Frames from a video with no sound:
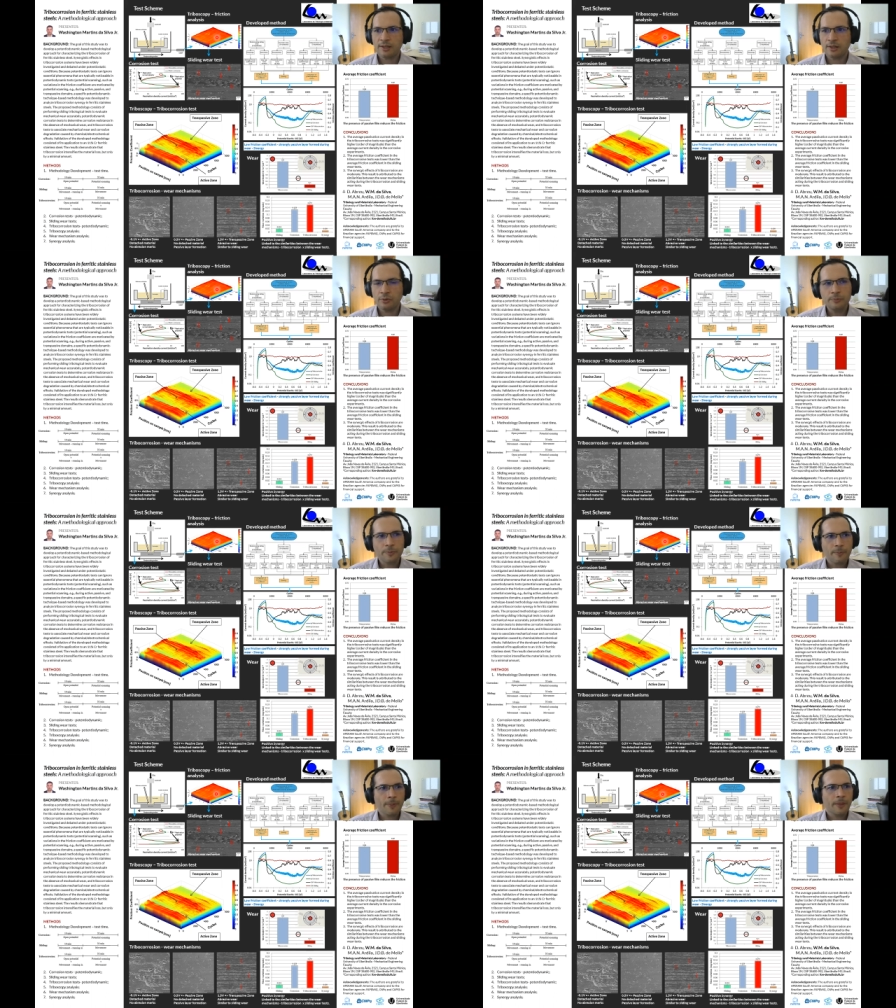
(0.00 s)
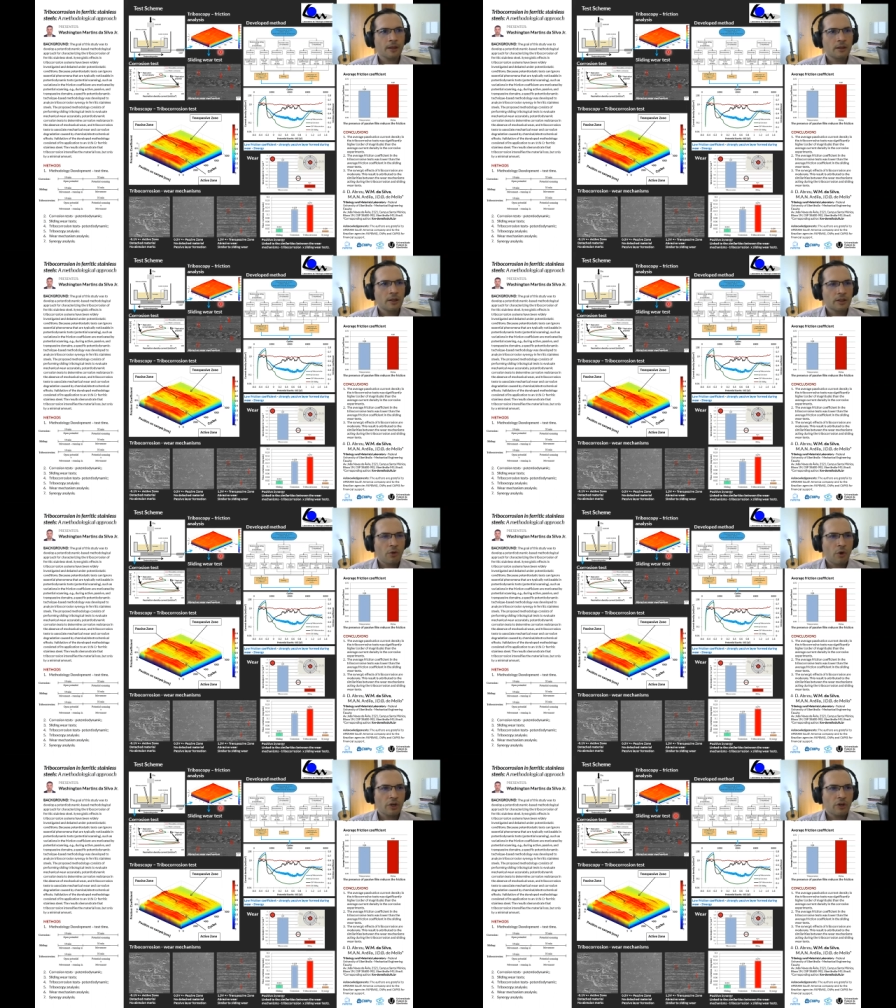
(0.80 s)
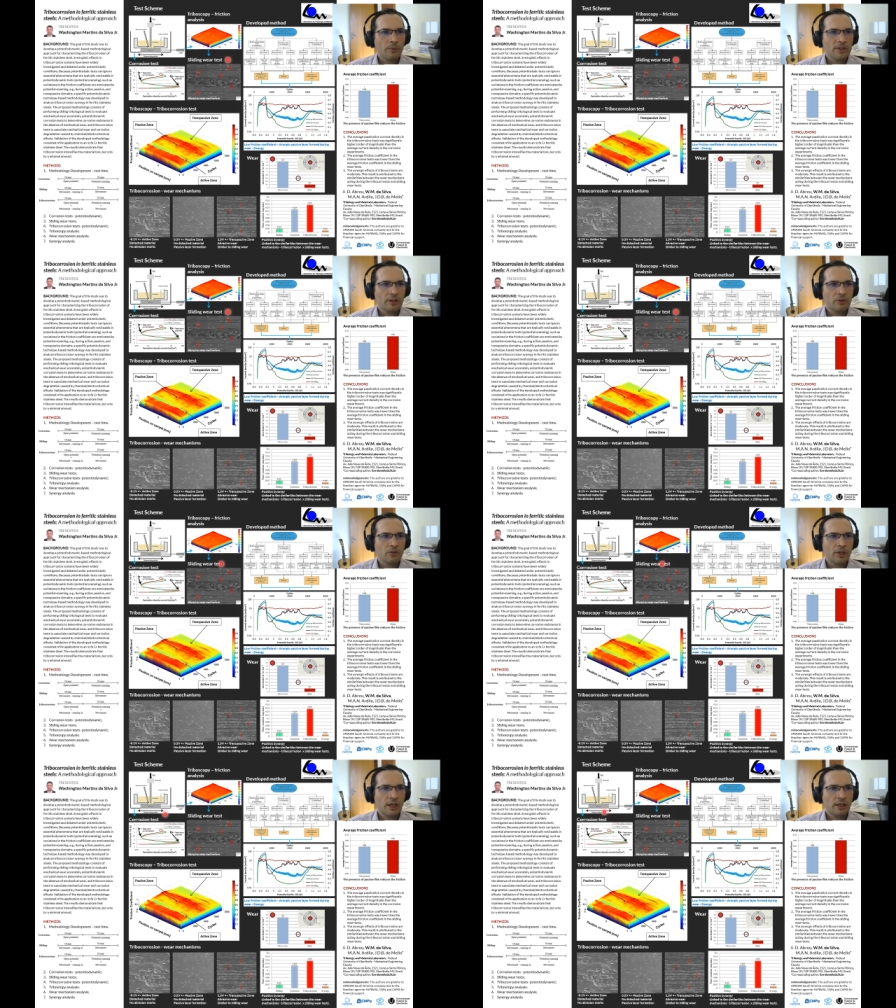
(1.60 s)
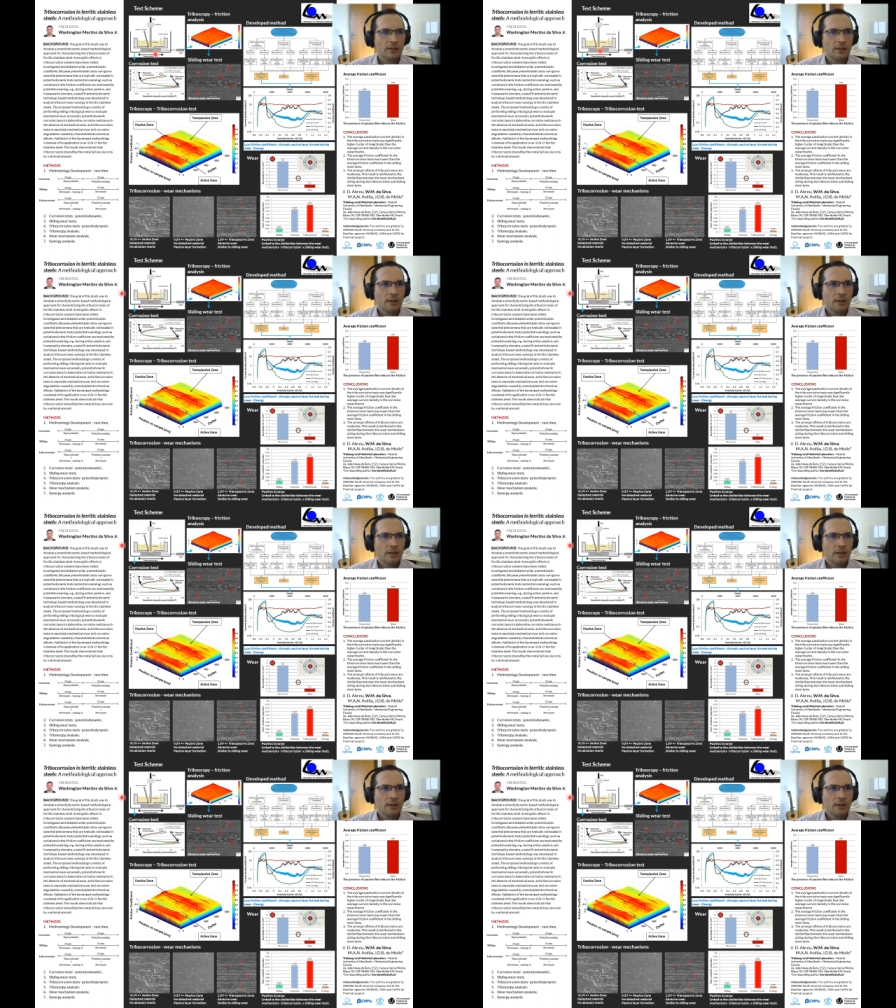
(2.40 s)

Brazil. The work I present today